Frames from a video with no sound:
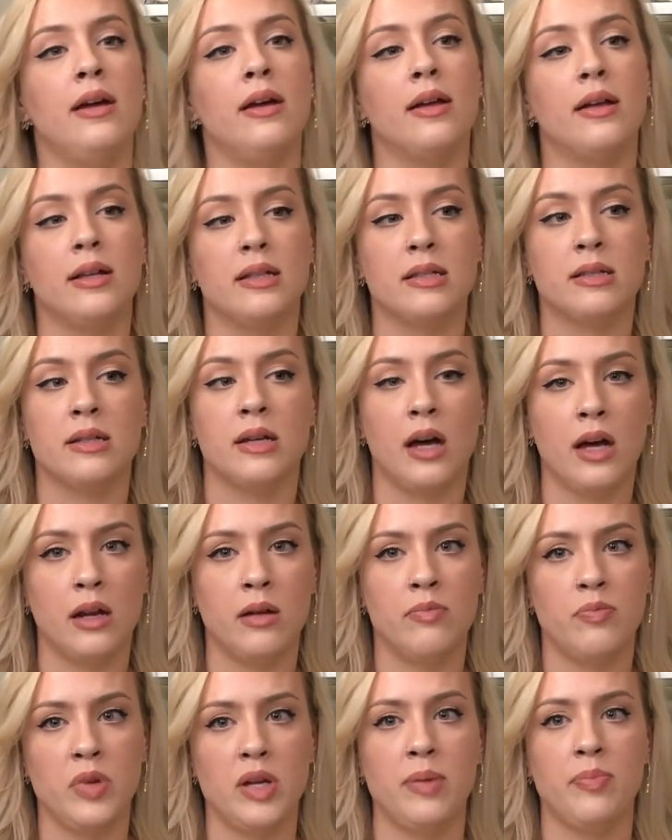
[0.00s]
it's gonna
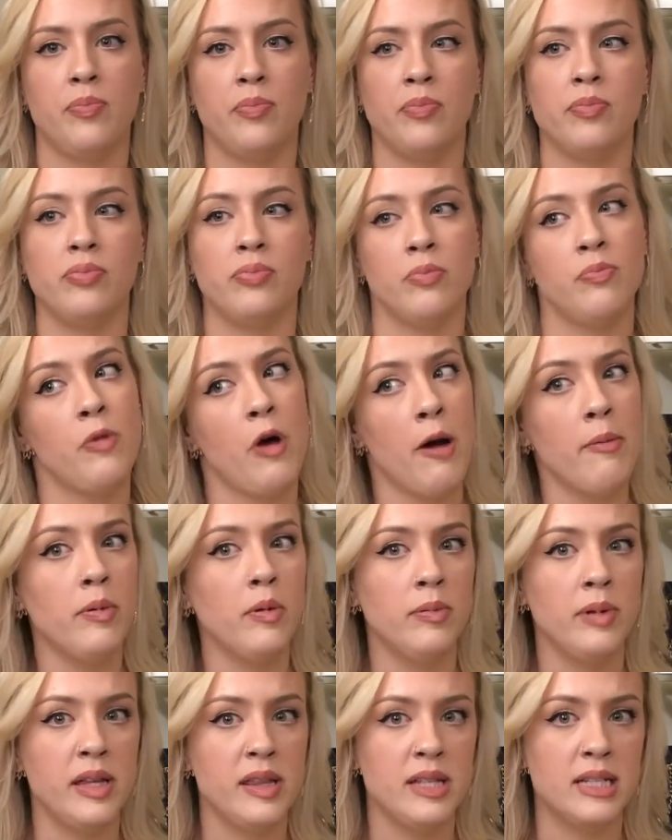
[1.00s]
be
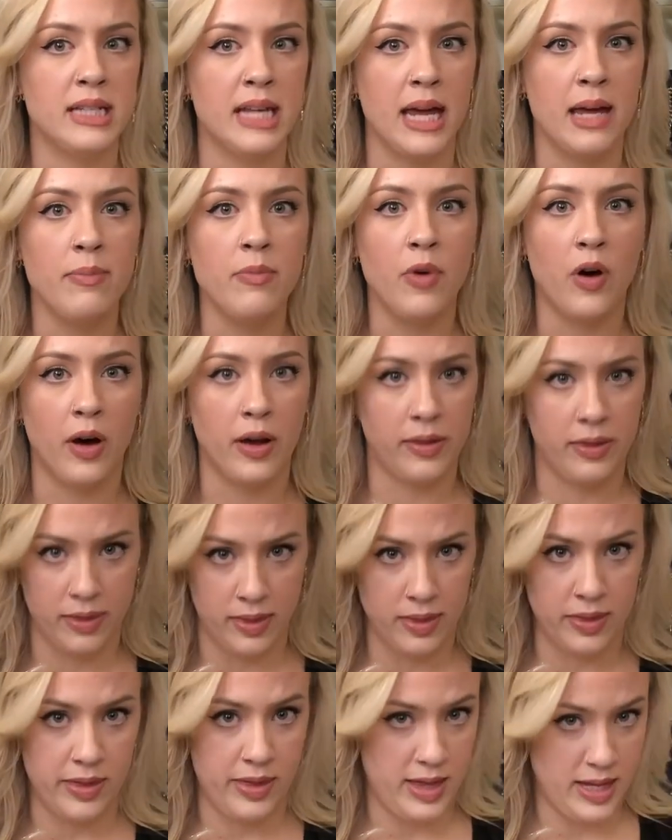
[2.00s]
probably the same on
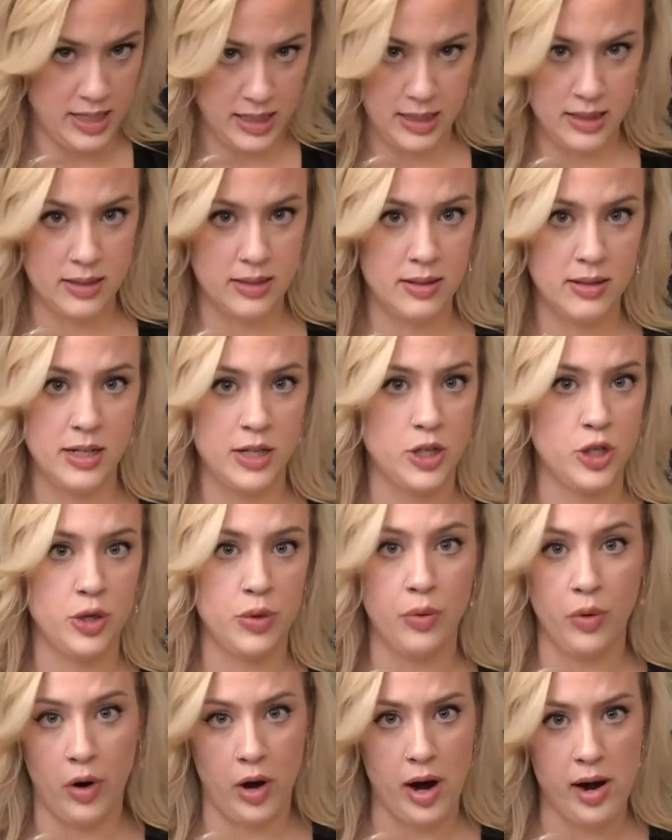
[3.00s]
this tissue
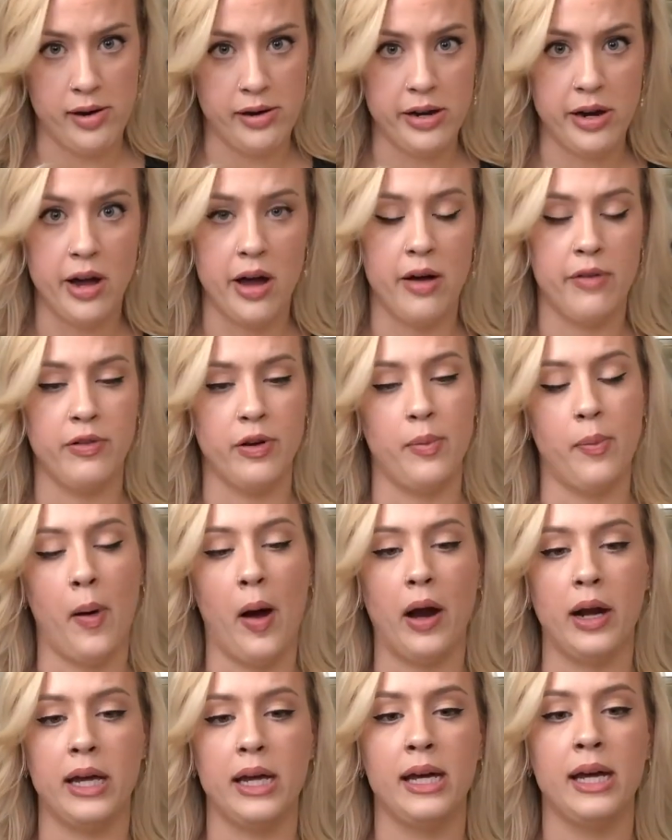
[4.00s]
or area of your
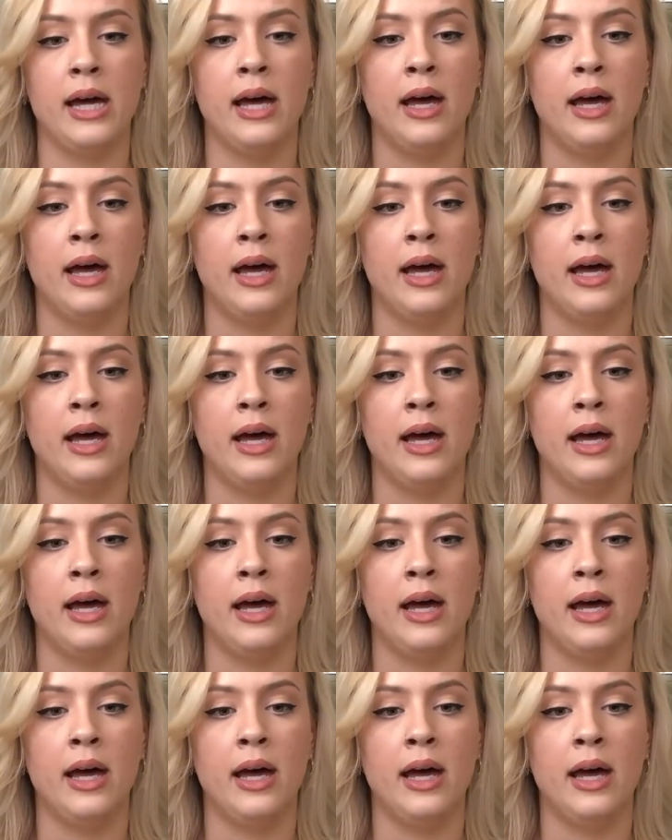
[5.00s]
body.